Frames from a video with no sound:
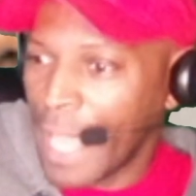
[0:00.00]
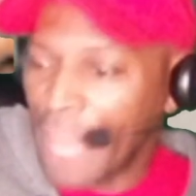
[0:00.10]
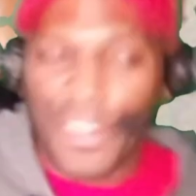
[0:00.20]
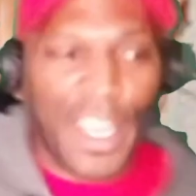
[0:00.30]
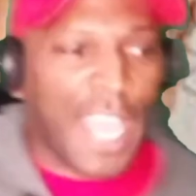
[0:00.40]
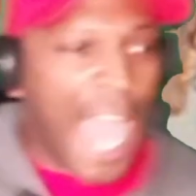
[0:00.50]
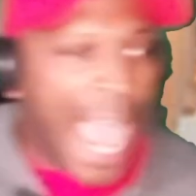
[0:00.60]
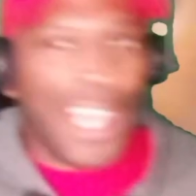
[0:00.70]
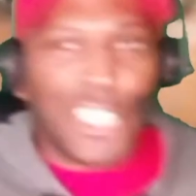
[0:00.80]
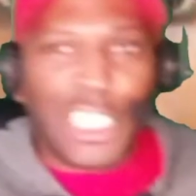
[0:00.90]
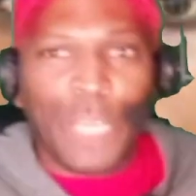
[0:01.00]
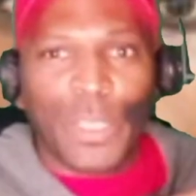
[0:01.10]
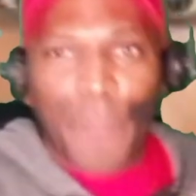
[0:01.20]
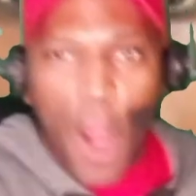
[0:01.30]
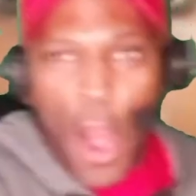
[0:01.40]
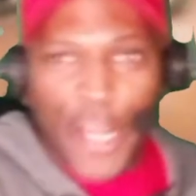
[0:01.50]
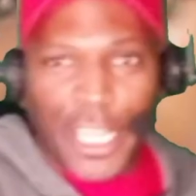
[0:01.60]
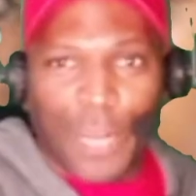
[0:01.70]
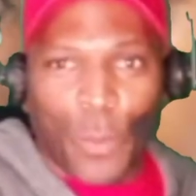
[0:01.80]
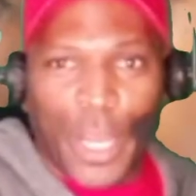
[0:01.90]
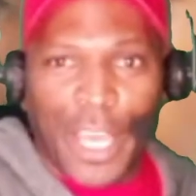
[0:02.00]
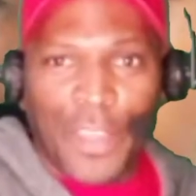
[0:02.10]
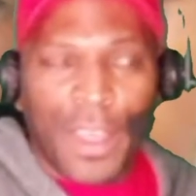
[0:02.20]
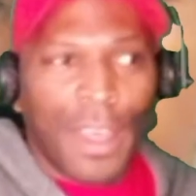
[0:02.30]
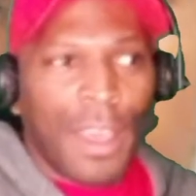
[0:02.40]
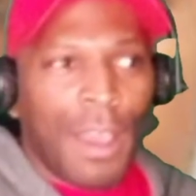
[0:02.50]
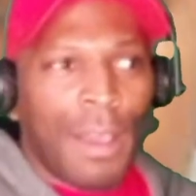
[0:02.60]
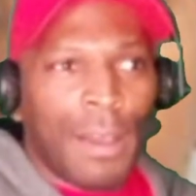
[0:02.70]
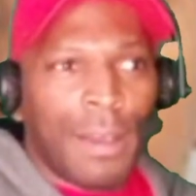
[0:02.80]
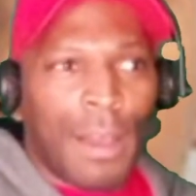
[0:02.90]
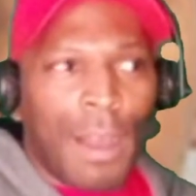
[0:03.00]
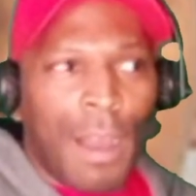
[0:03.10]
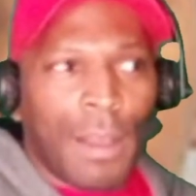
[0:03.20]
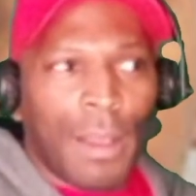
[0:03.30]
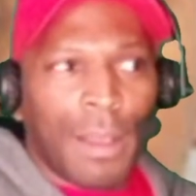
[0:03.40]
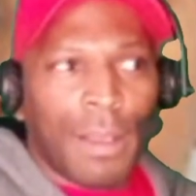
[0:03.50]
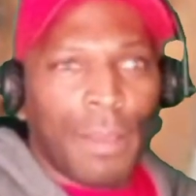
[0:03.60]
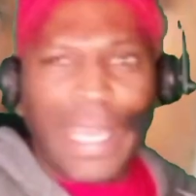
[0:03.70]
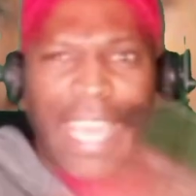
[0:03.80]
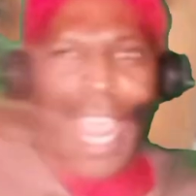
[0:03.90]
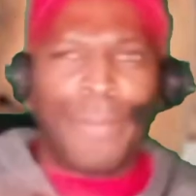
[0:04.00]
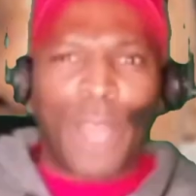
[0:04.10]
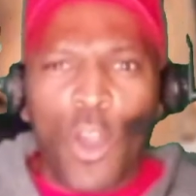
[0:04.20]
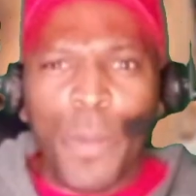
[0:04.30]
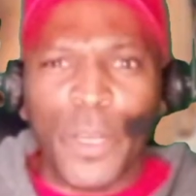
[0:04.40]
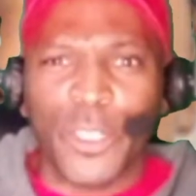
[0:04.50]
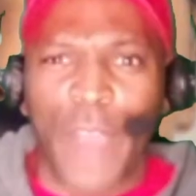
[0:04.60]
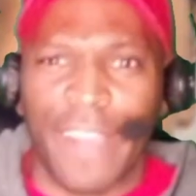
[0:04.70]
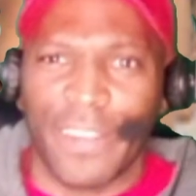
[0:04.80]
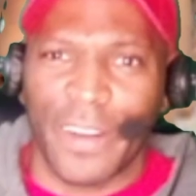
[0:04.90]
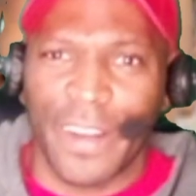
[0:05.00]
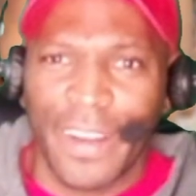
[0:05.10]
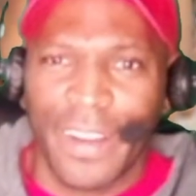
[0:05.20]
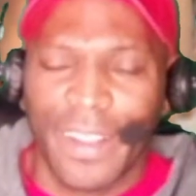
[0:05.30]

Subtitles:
And then the guy that she was partying with became the Uber driver.